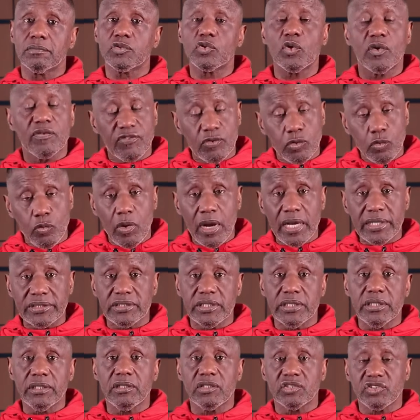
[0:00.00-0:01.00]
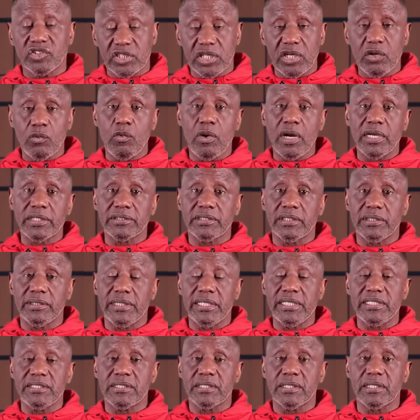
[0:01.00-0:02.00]
So if you're watching or shall watch in
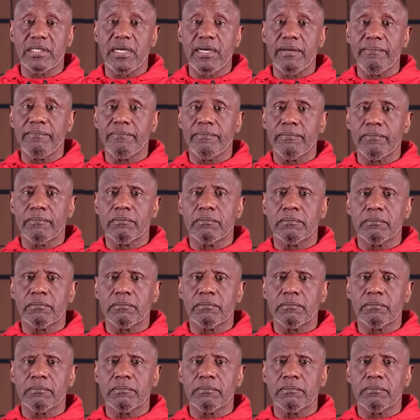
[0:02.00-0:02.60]
days to come,